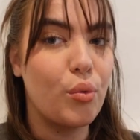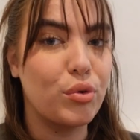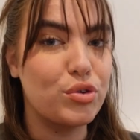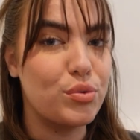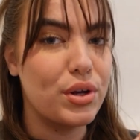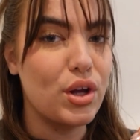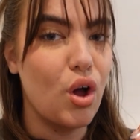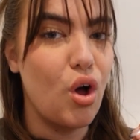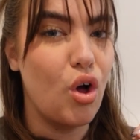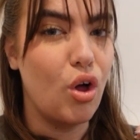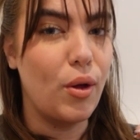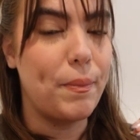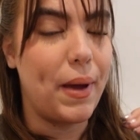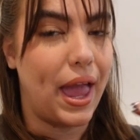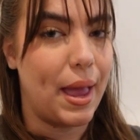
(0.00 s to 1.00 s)
We're doing a
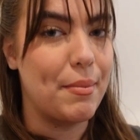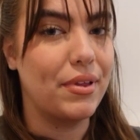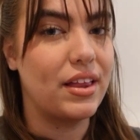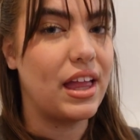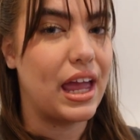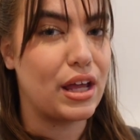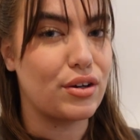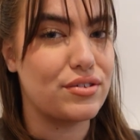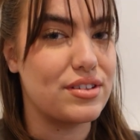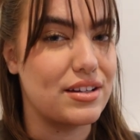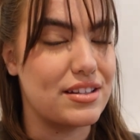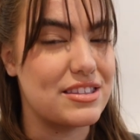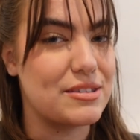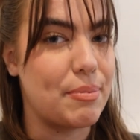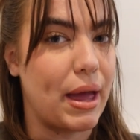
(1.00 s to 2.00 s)
whole Pamela Anderson
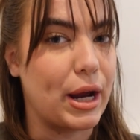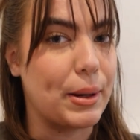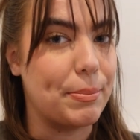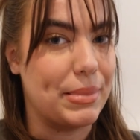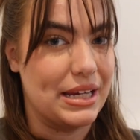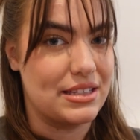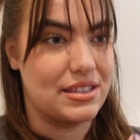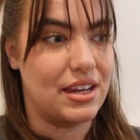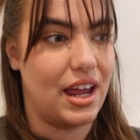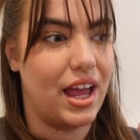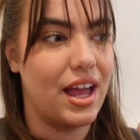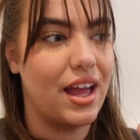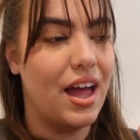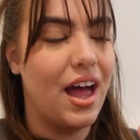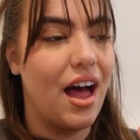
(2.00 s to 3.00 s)
inspired beat today.